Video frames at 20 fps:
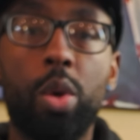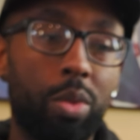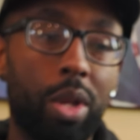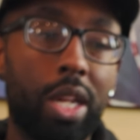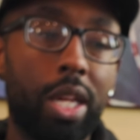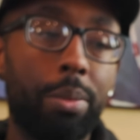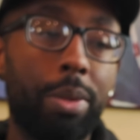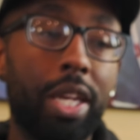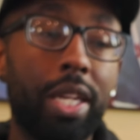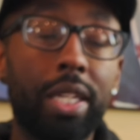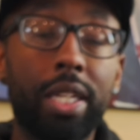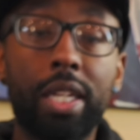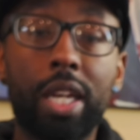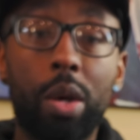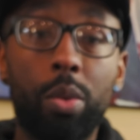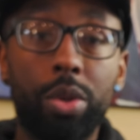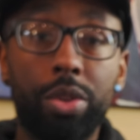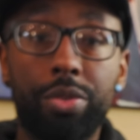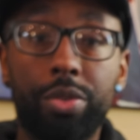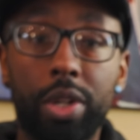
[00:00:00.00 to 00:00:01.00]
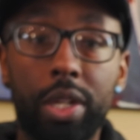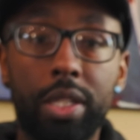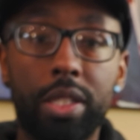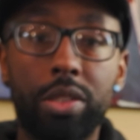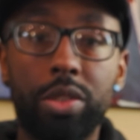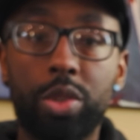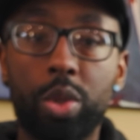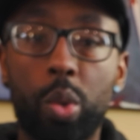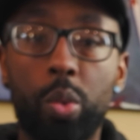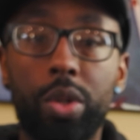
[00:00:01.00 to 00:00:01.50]
while I'm hanging out with
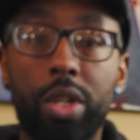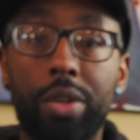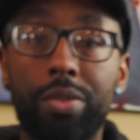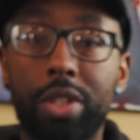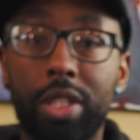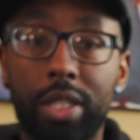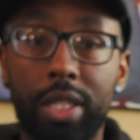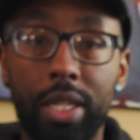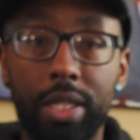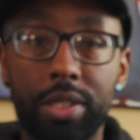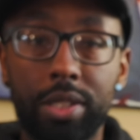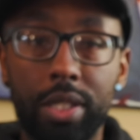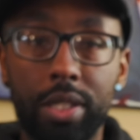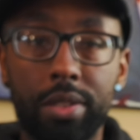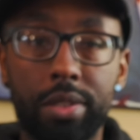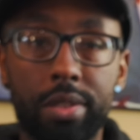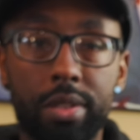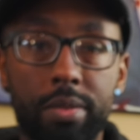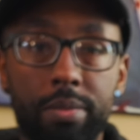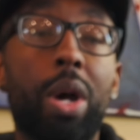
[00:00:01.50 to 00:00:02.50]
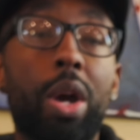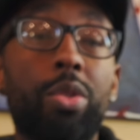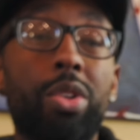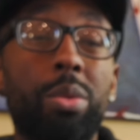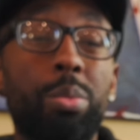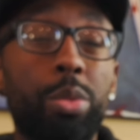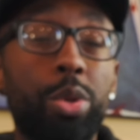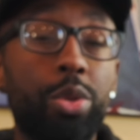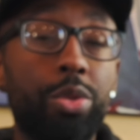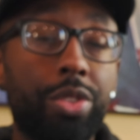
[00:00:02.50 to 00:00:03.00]
friends or whatever the case is. By
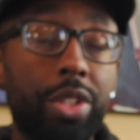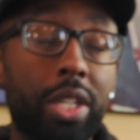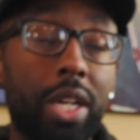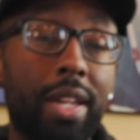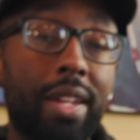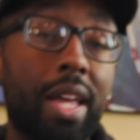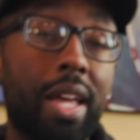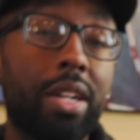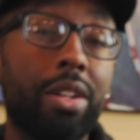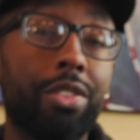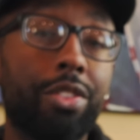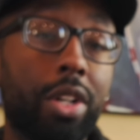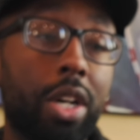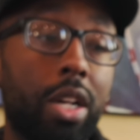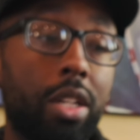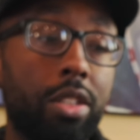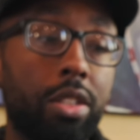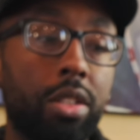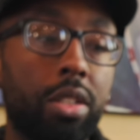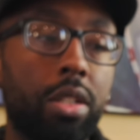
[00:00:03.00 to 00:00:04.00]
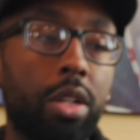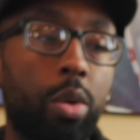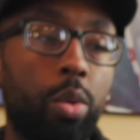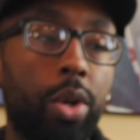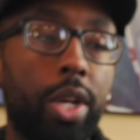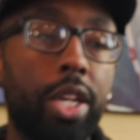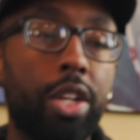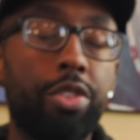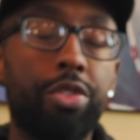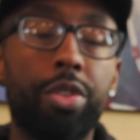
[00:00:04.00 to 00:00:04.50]
removing a lot of color
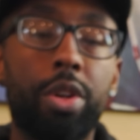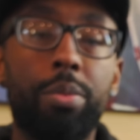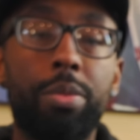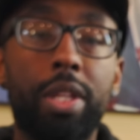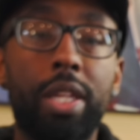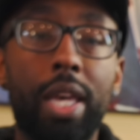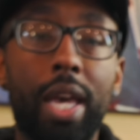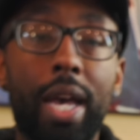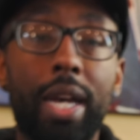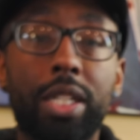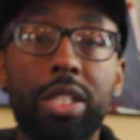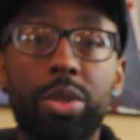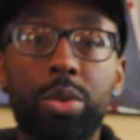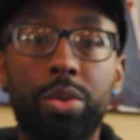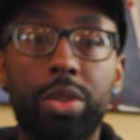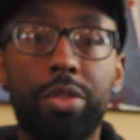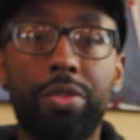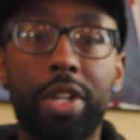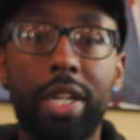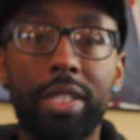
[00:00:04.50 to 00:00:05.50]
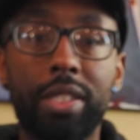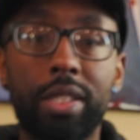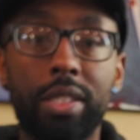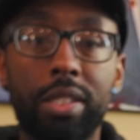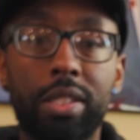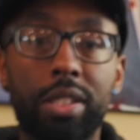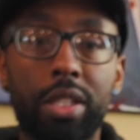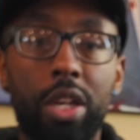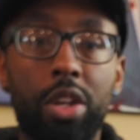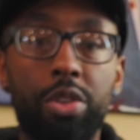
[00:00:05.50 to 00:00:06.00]
away from the actual device
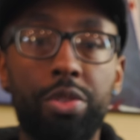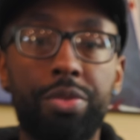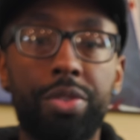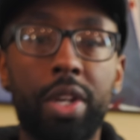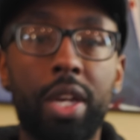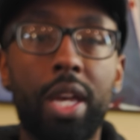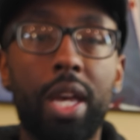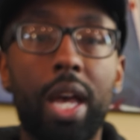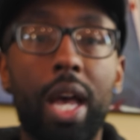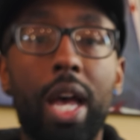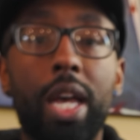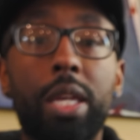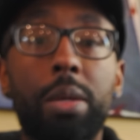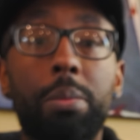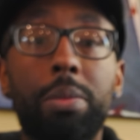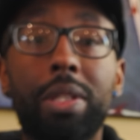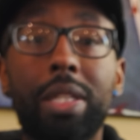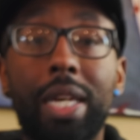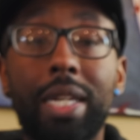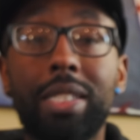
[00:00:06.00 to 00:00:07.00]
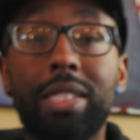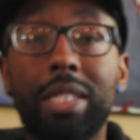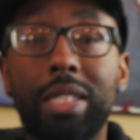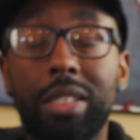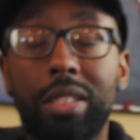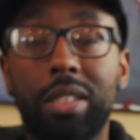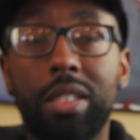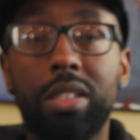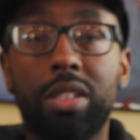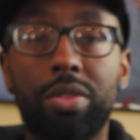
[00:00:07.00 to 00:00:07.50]
itself, I am less
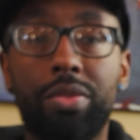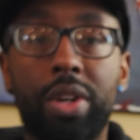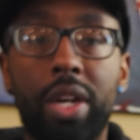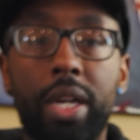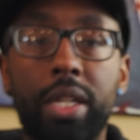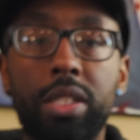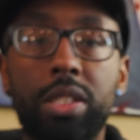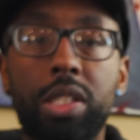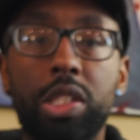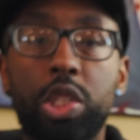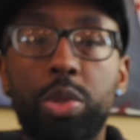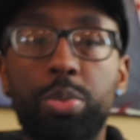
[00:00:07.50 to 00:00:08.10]
incentivized to